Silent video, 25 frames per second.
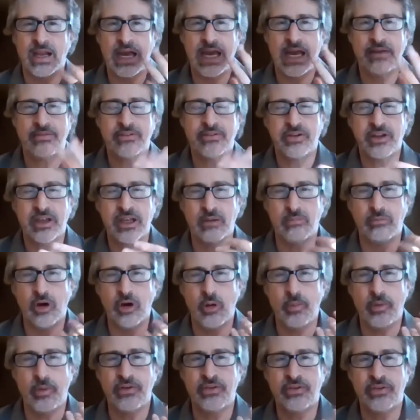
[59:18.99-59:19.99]
I have to take a
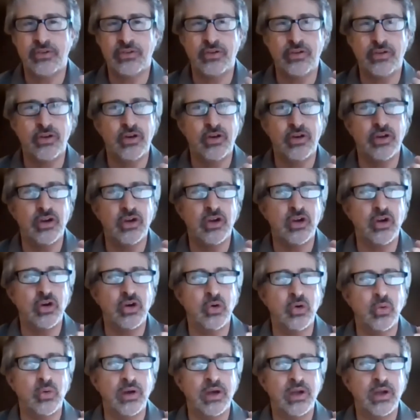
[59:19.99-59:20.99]
moment
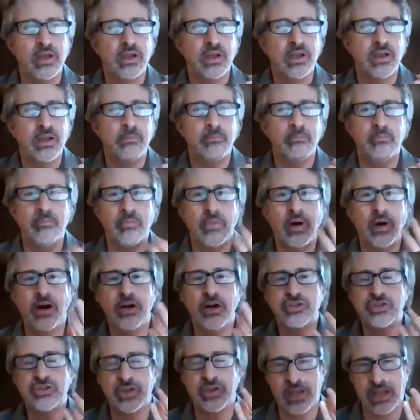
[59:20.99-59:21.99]
to
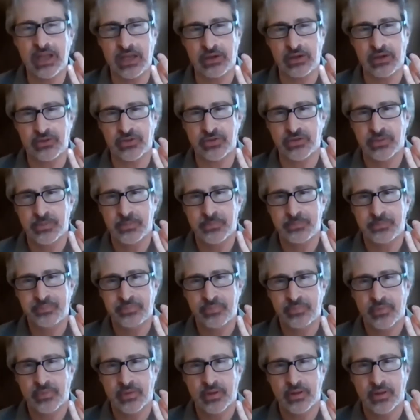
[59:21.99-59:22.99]
modulate
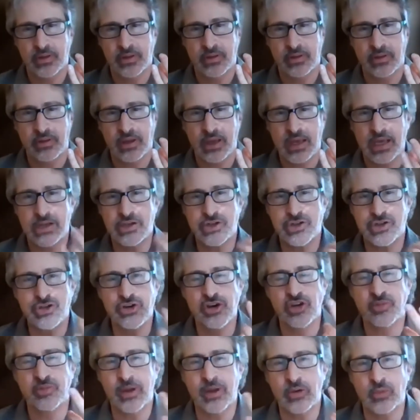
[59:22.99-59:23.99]
and
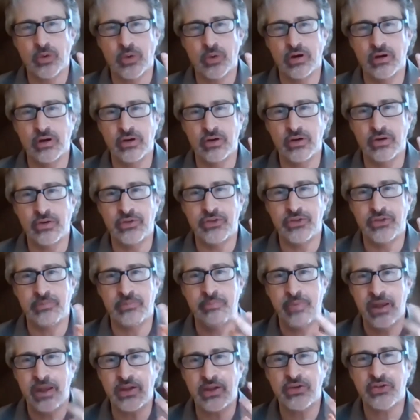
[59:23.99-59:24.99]
choose my words
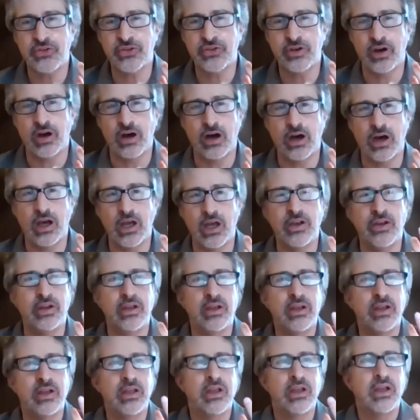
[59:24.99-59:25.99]
based on
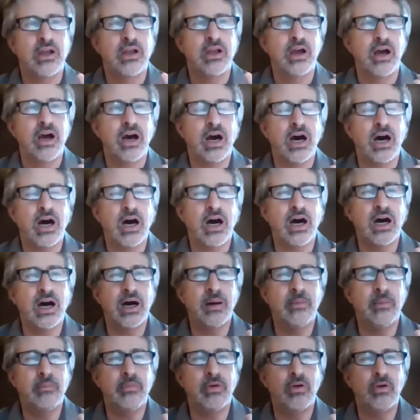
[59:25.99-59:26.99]

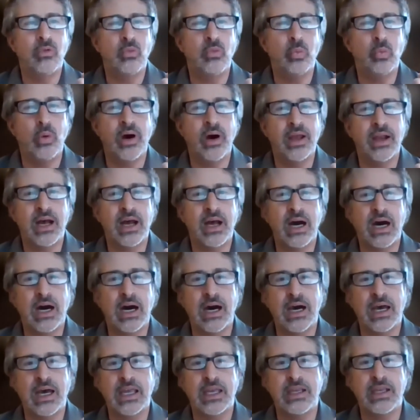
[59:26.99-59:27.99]
what
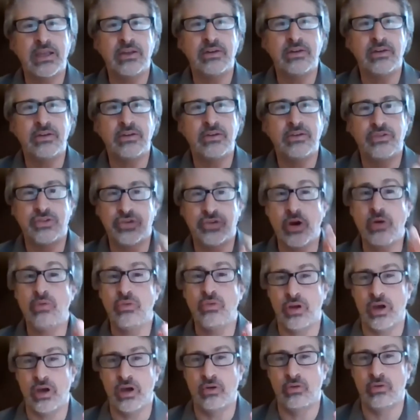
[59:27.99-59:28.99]
I don't
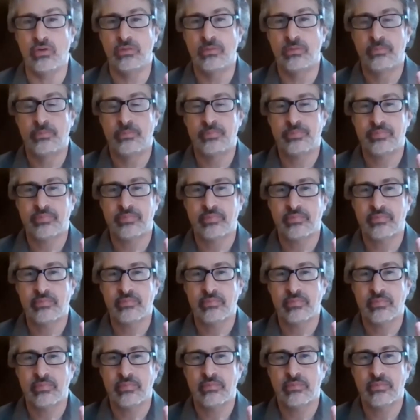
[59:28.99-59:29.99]
know
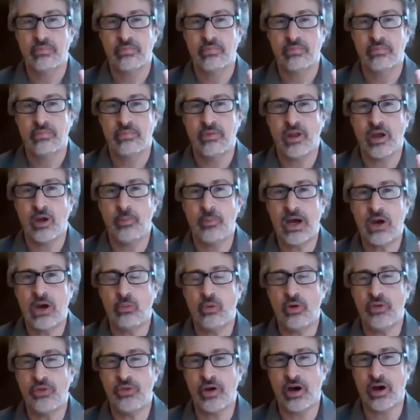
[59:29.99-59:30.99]
about
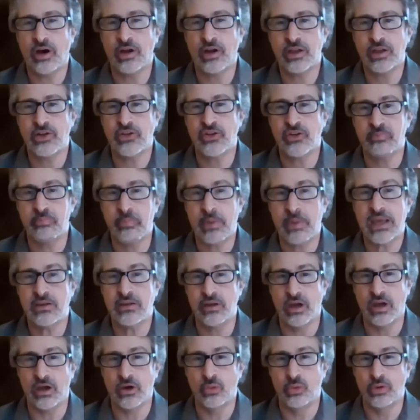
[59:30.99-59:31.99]
what the audience might
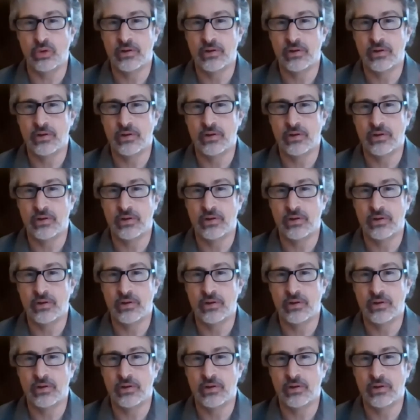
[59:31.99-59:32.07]
know.